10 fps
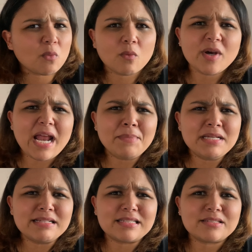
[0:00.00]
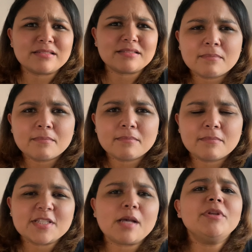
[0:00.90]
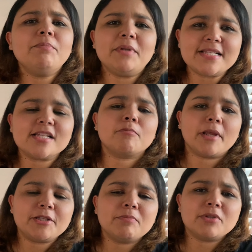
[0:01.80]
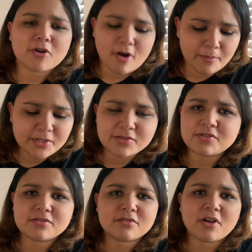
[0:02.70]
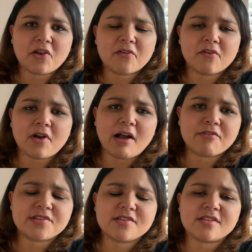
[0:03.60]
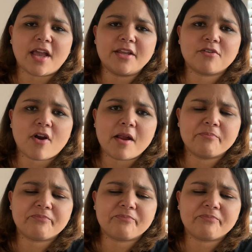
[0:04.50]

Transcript: What'd I miss? Somebody please explain to me in the comments how this is a hate crime.